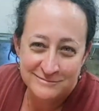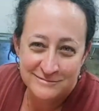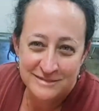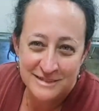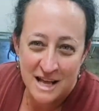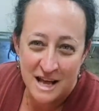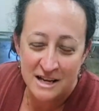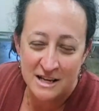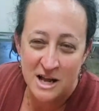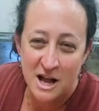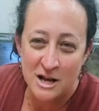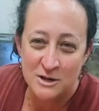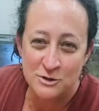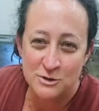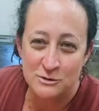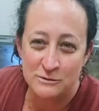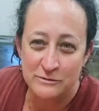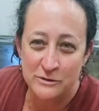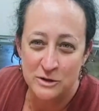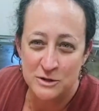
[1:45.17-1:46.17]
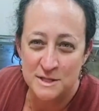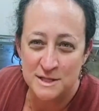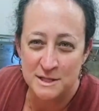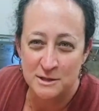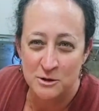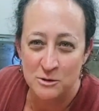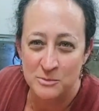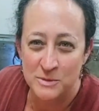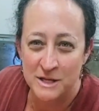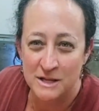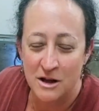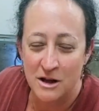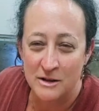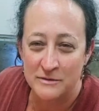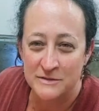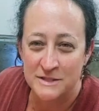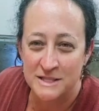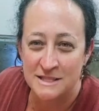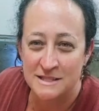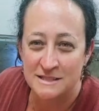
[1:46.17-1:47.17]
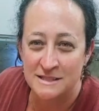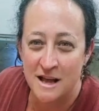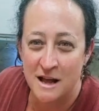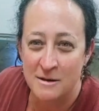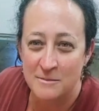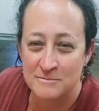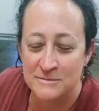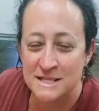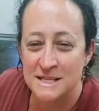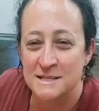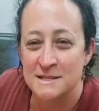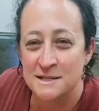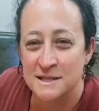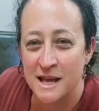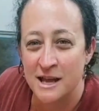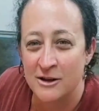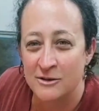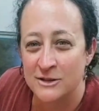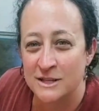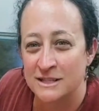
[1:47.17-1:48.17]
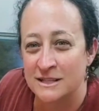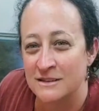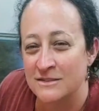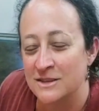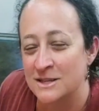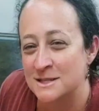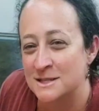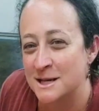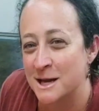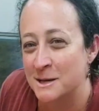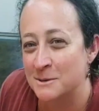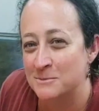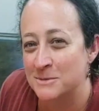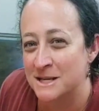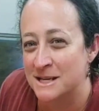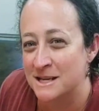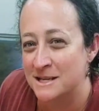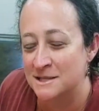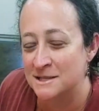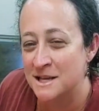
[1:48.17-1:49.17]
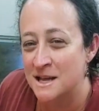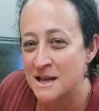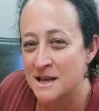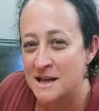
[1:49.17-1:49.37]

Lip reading: not controversial, but often discounted at the time because